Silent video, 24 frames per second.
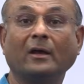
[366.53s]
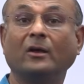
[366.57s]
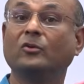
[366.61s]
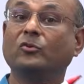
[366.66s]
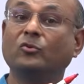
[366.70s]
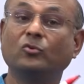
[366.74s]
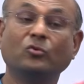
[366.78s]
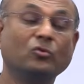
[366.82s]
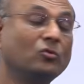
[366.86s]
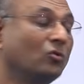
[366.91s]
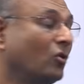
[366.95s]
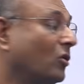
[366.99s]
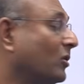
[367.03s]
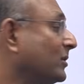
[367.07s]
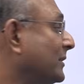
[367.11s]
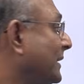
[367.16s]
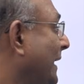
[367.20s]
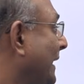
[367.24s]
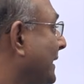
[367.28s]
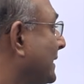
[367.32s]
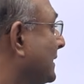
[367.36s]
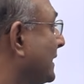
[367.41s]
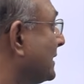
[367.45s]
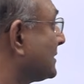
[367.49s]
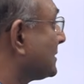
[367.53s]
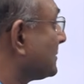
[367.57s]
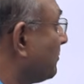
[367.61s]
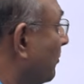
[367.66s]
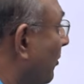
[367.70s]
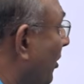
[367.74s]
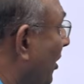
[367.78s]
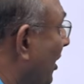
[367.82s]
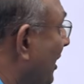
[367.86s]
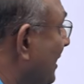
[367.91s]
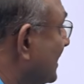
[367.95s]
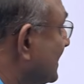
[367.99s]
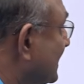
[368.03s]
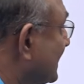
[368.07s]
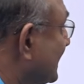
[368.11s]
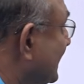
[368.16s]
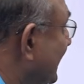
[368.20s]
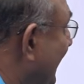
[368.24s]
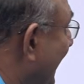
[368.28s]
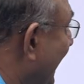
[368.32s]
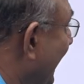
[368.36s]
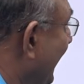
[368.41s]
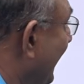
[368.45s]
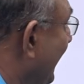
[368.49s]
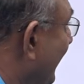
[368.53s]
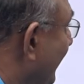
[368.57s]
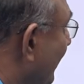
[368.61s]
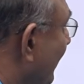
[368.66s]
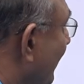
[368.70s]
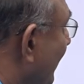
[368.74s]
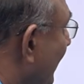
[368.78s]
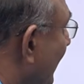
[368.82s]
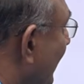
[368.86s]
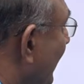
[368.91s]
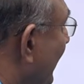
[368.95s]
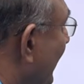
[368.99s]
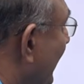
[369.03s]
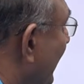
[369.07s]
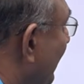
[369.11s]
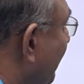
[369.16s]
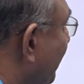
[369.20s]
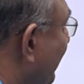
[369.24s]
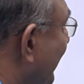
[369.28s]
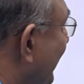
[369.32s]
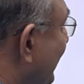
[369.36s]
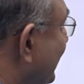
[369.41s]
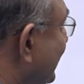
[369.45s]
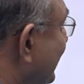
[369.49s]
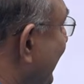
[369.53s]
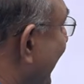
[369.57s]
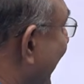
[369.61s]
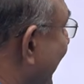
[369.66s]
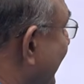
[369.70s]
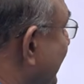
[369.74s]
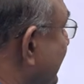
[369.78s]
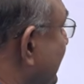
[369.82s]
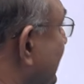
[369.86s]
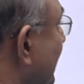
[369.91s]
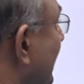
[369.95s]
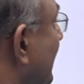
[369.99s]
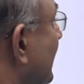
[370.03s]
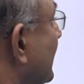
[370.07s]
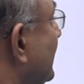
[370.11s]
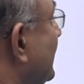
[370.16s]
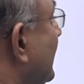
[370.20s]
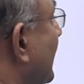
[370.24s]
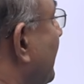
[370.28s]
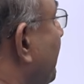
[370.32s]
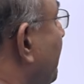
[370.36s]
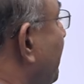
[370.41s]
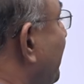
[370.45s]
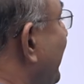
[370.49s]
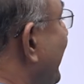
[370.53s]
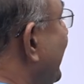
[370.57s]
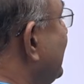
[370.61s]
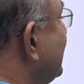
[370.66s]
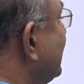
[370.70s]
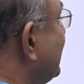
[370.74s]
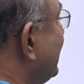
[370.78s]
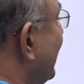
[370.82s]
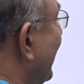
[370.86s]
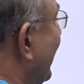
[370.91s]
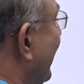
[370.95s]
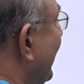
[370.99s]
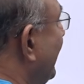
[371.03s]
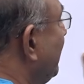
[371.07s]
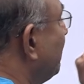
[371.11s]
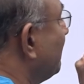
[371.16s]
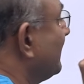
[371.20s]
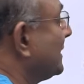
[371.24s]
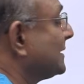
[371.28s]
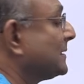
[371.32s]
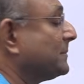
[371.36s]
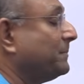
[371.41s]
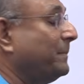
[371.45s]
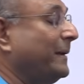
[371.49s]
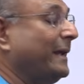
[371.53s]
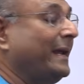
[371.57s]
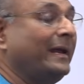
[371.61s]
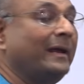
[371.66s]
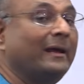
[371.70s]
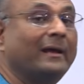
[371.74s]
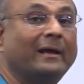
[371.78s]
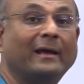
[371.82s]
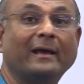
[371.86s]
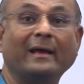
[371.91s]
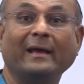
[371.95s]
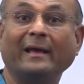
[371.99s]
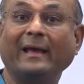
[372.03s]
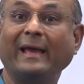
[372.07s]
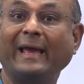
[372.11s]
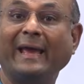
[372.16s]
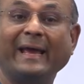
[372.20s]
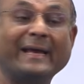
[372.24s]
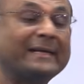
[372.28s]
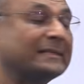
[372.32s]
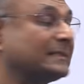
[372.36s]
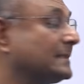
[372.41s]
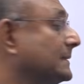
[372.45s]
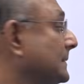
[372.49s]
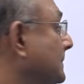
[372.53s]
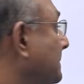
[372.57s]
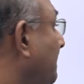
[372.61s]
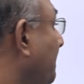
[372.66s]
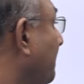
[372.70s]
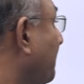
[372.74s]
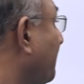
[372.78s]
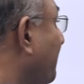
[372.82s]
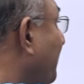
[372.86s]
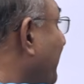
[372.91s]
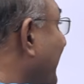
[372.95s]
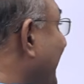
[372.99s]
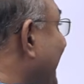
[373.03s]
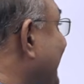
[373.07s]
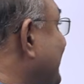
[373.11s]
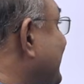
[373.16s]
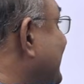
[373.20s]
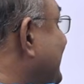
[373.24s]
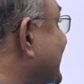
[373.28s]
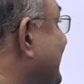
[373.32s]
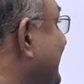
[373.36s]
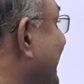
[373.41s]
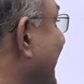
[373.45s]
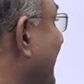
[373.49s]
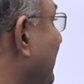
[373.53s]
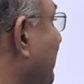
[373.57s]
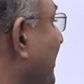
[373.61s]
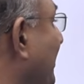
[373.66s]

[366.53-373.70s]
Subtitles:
You know that the small side, if it is X, the big side must be X plus 10